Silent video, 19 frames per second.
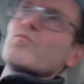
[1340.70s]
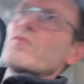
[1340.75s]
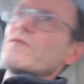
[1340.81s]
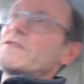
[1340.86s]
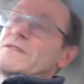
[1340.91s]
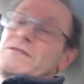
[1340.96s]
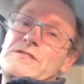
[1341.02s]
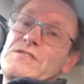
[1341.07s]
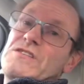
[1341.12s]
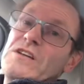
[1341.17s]

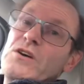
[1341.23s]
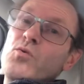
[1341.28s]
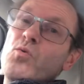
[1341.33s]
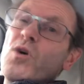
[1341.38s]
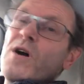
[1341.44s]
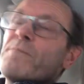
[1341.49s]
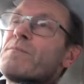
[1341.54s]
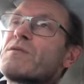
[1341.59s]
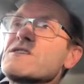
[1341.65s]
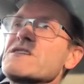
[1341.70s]
still
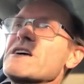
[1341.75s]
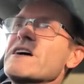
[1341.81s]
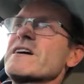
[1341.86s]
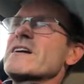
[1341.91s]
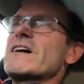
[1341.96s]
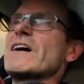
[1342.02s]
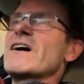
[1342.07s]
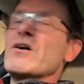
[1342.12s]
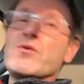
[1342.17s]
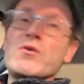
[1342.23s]
1%
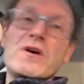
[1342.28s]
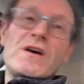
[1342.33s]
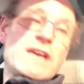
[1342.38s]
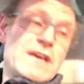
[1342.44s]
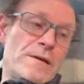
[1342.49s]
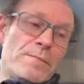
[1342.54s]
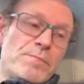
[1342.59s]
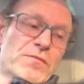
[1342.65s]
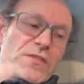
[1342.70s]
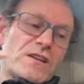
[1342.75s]

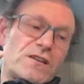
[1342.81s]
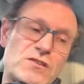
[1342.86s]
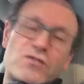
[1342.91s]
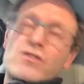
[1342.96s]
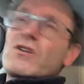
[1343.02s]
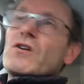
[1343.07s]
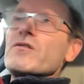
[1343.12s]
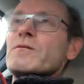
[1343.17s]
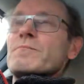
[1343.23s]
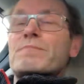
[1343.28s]

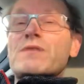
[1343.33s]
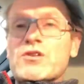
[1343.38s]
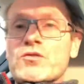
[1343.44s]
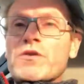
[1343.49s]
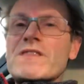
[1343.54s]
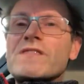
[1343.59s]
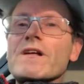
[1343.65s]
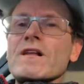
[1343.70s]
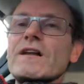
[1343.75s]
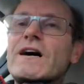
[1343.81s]
out.
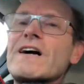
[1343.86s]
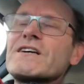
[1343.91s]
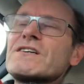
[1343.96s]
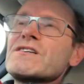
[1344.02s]
Between the last